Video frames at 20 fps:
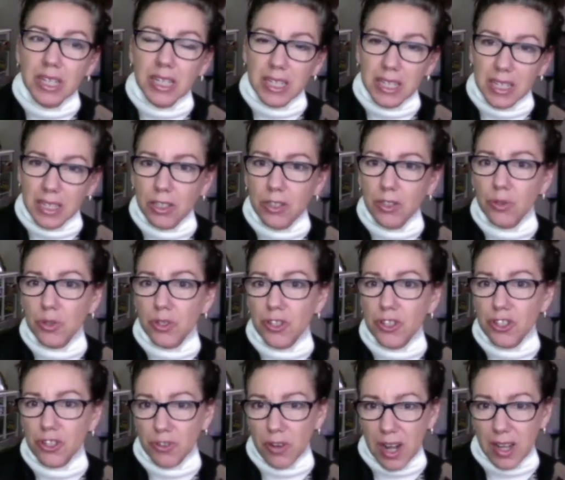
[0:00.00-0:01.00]
in your
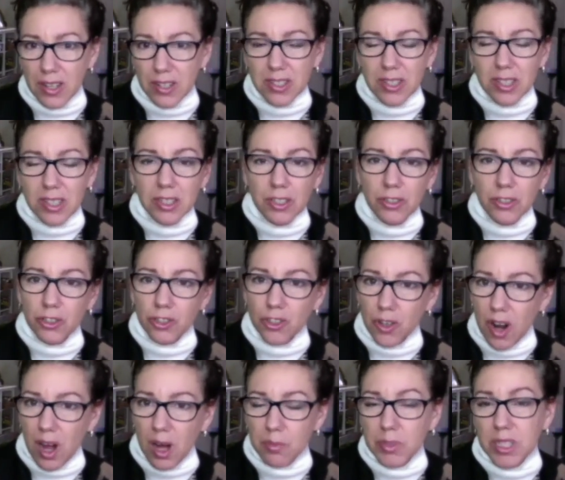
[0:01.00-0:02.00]
stress, in your
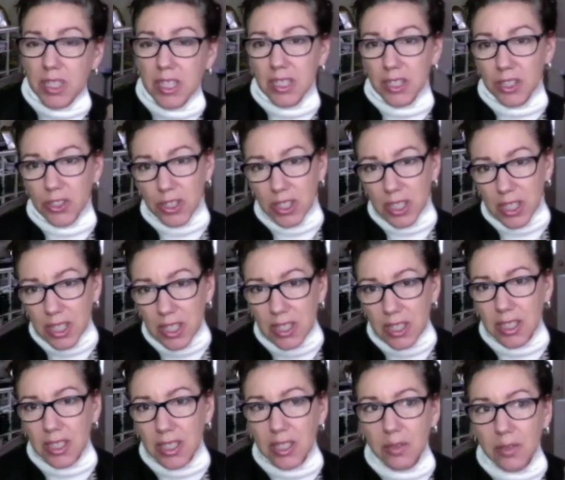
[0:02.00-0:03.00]
trauma, in your
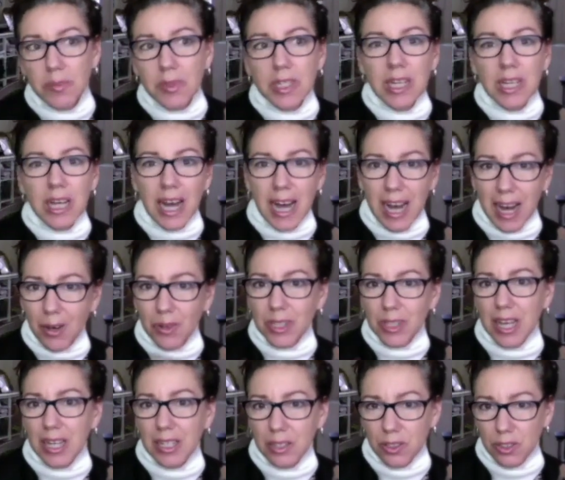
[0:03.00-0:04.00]
healing, how
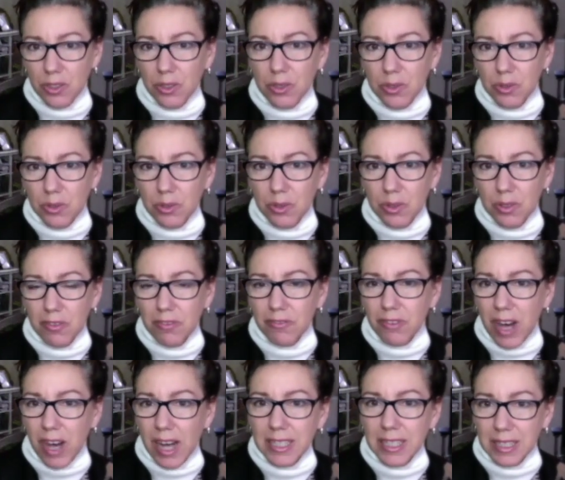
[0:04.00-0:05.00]
can you
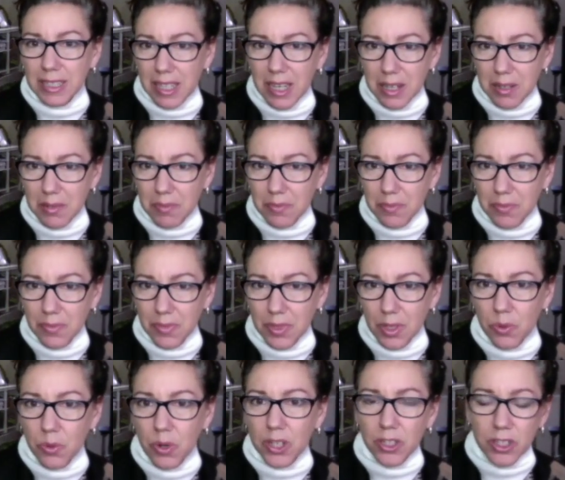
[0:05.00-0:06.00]
find light?
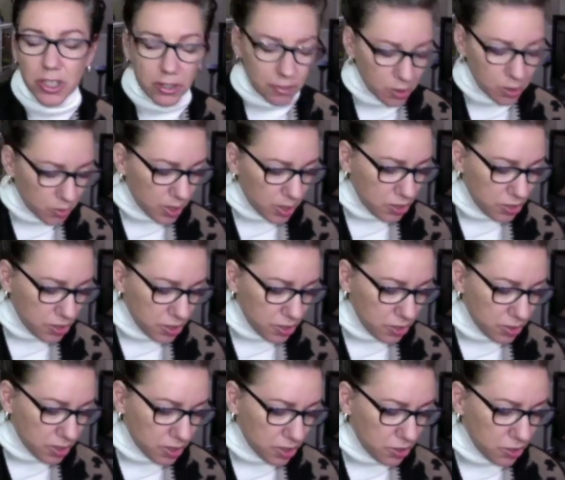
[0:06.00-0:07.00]
What are different ways that you
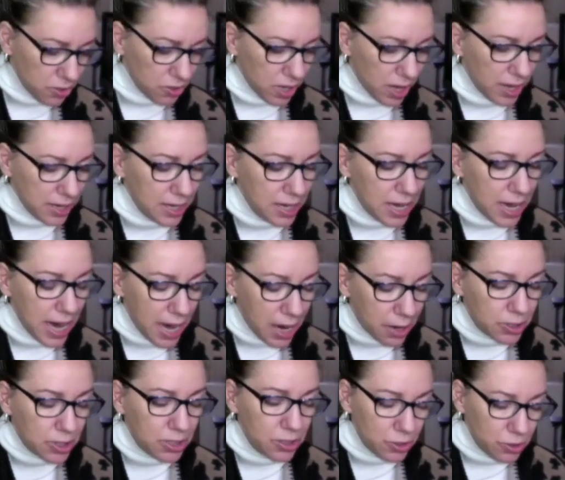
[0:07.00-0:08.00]
can do that? How
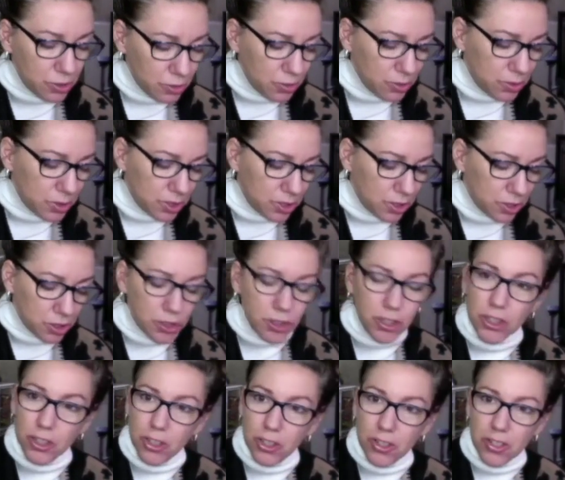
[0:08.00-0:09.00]
can you
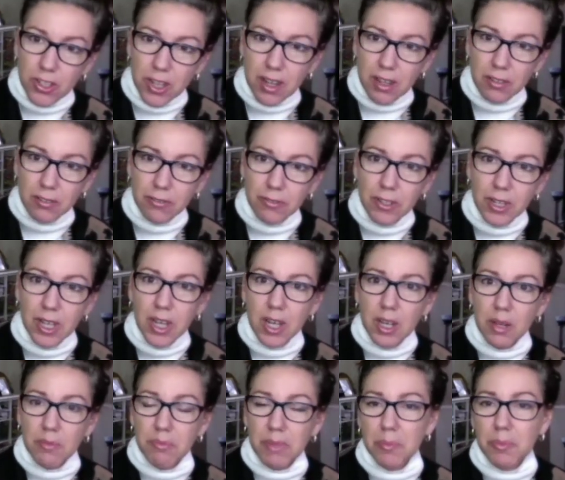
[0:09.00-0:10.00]
nurture yourself?
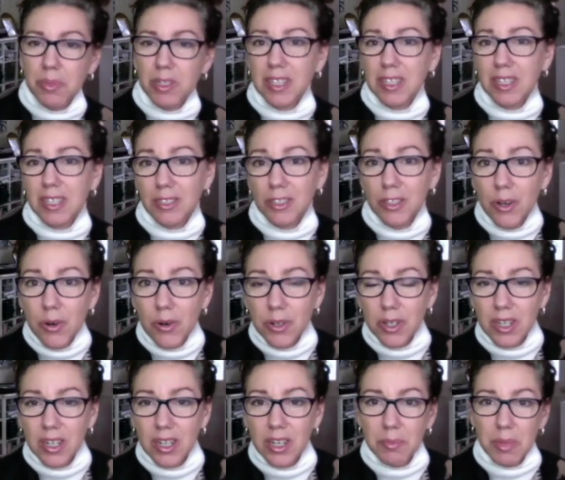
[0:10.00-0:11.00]
Maybe yin
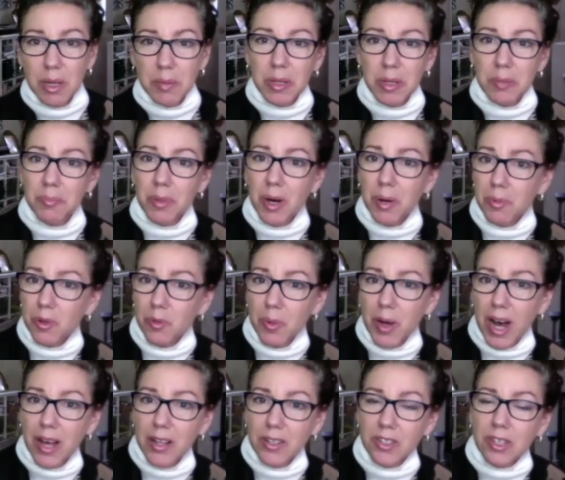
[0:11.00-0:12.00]
yoga, maybe bubble
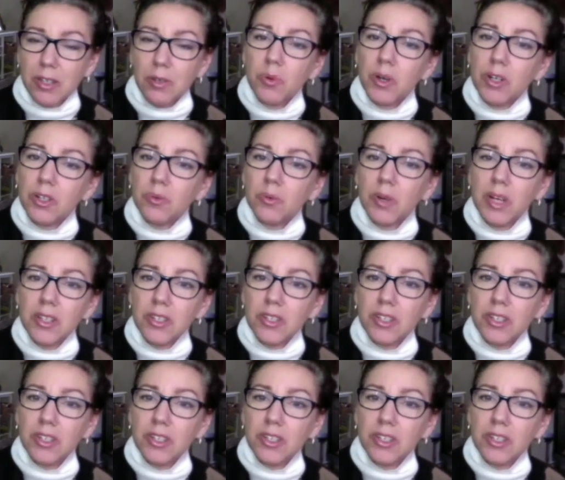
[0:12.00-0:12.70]
baths. Like, what are ways